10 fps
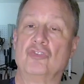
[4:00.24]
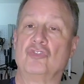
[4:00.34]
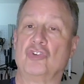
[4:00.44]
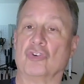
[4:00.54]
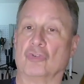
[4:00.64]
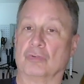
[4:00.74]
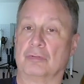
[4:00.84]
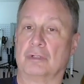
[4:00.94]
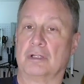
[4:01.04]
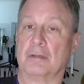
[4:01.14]
two.
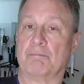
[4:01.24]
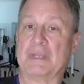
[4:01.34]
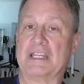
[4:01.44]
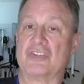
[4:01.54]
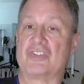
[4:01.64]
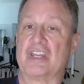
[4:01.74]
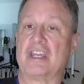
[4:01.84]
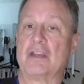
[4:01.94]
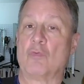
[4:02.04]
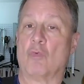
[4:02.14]
B to
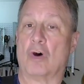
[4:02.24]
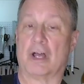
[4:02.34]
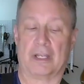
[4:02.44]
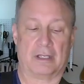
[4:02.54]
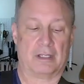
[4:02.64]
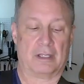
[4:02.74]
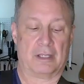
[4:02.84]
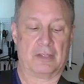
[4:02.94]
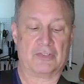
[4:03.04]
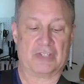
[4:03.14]
C,
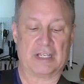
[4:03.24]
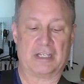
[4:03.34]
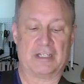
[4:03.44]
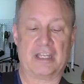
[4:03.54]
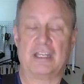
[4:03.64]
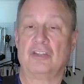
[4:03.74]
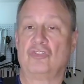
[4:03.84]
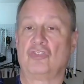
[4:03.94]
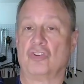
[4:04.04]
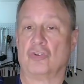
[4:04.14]
one. C to D,
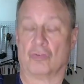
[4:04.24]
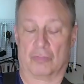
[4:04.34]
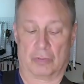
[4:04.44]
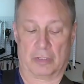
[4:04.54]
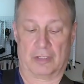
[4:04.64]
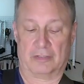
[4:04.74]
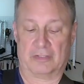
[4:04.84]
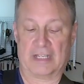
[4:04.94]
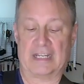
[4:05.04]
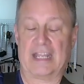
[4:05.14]
two.
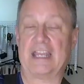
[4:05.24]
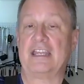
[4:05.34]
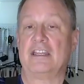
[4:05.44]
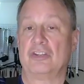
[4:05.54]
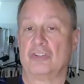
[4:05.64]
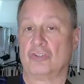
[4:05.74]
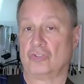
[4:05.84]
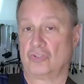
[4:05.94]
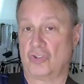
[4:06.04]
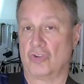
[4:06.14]
D to E,
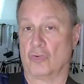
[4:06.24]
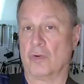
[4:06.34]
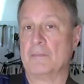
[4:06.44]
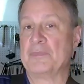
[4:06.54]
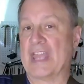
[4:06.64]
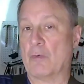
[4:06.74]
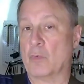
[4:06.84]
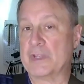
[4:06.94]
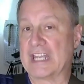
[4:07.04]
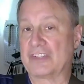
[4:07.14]
two. And when
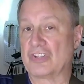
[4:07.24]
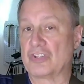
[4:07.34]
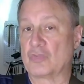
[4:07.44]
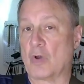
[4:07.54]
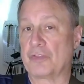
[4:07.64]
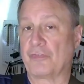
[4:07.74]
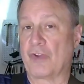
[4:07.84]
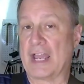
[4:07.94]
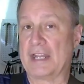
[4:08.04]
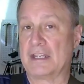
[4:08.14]
we get to the 12th
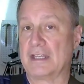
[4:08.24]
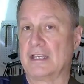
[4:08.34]
fret,